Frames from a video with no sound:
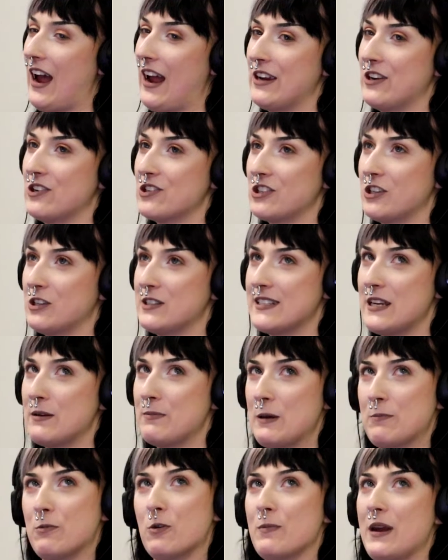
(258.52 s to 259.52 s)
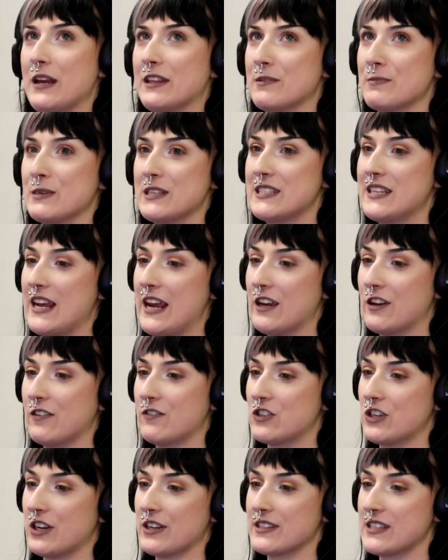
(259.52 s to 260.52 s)
I usually see people make the mistake
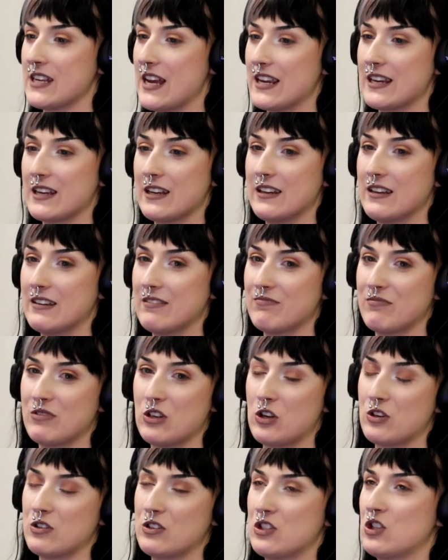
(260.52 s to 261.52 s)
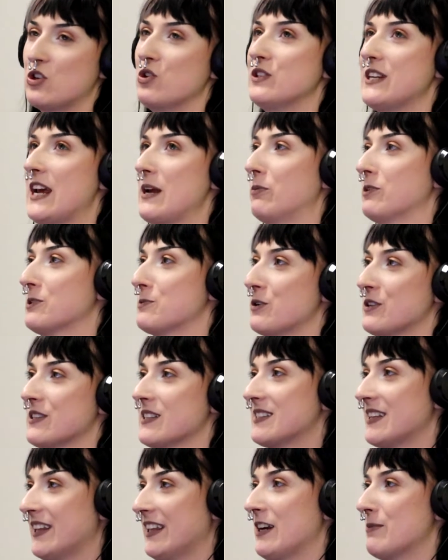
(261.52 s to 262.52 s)
of just like 2 tablespoons
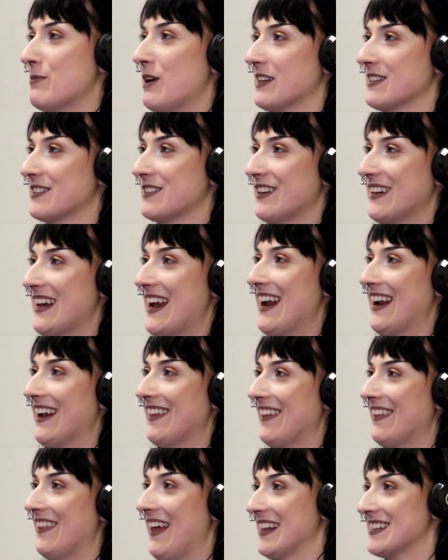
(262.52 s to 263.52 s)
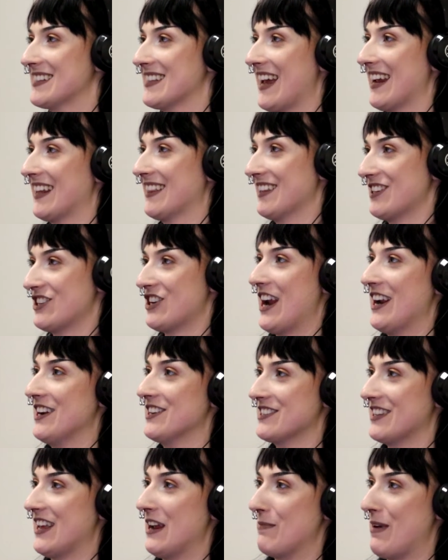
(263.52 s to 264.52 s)
of psyllium husk a day, and then that's like the
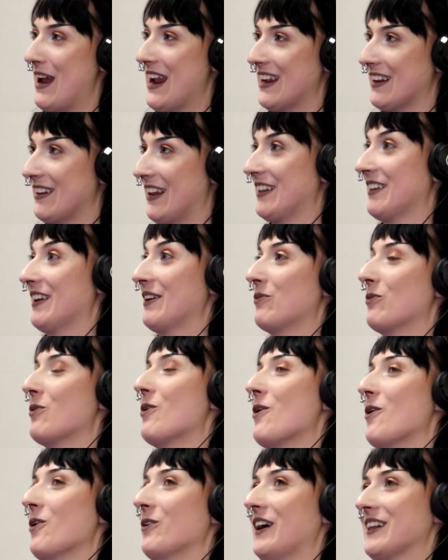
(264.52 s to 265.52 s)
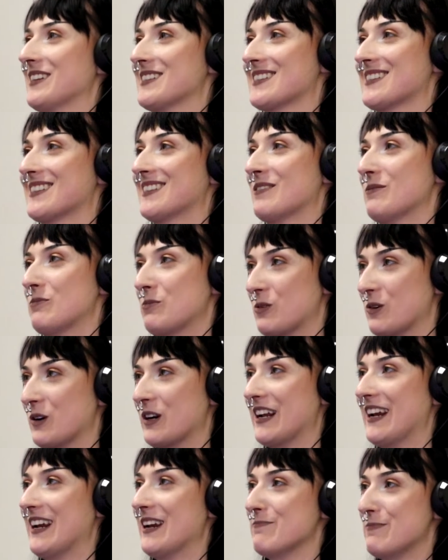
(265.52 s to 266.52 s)
change they make. And like, whoa, that's
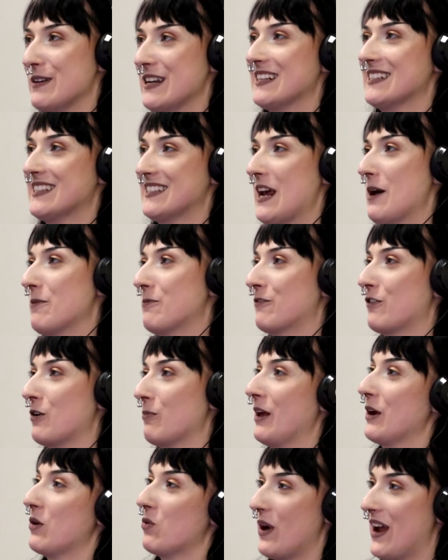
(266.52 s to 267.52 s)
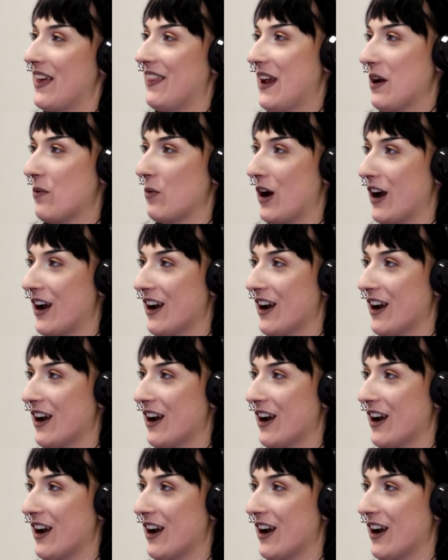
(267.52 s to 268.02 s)
pretty big step from like where they were.